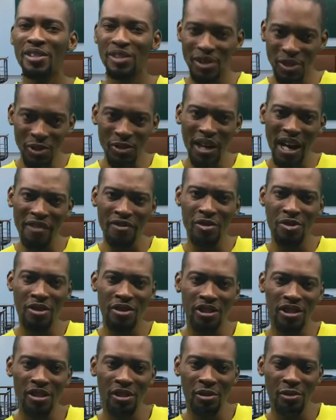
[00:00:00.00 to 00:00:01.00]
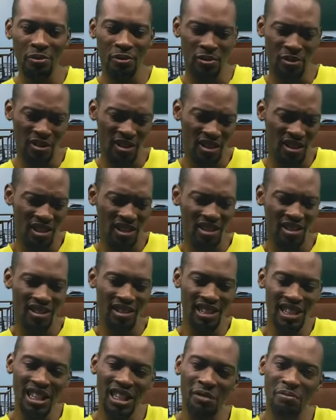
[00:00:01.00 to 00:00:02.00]
Do you have trust issue?
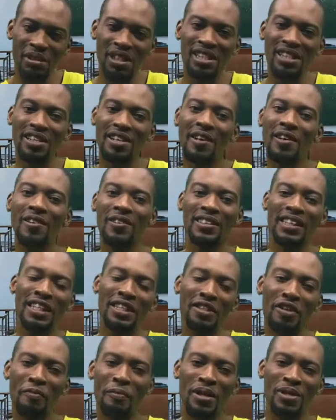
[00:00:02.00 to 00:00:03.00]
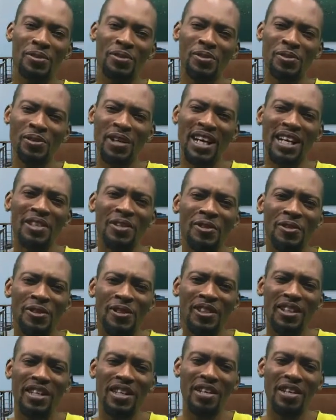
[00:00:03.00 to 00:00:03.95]
Reach me on any of my social handles